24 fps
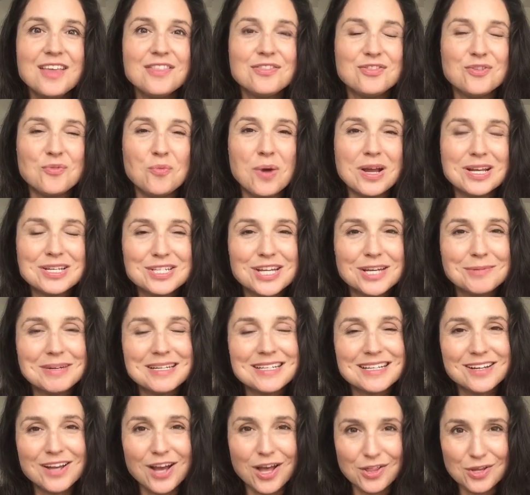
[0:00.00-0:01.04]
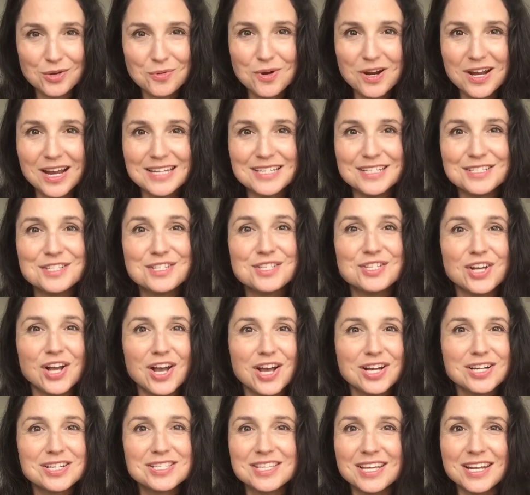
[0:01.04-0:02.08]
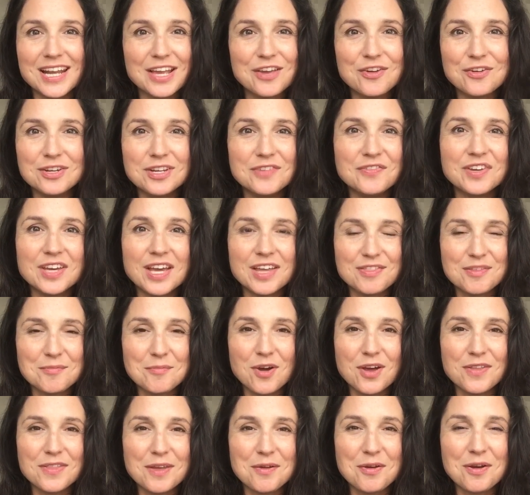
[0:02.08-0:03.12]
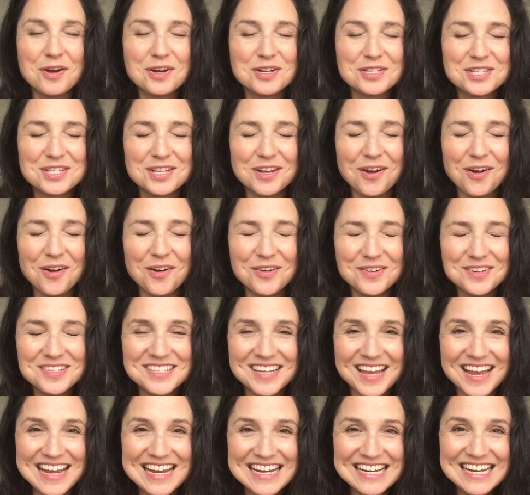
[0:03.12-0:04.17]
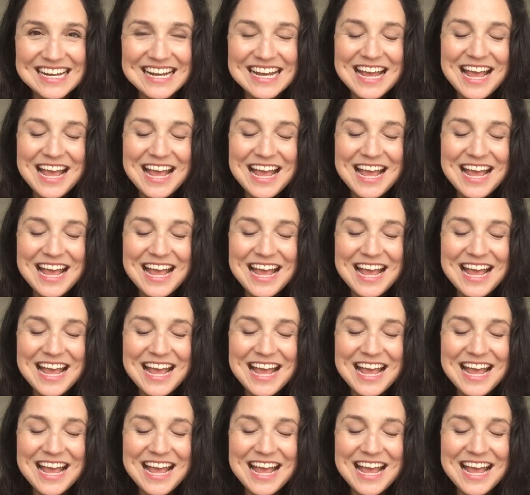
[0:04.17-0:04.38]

The one time I did color work, I did socks and I couldn't even get them on. They were so tight.